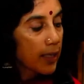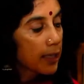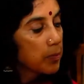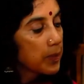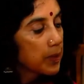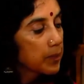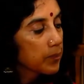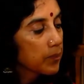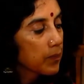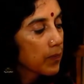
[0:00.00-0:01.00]
like me,
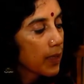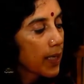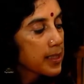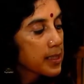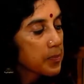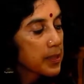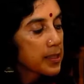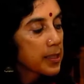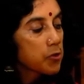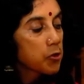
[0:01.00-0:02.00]
except he
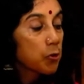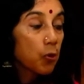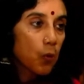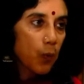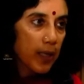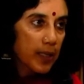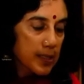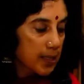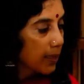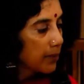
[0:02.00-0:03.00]
seems to know why
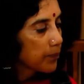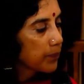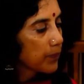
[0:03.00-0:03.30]
he's there.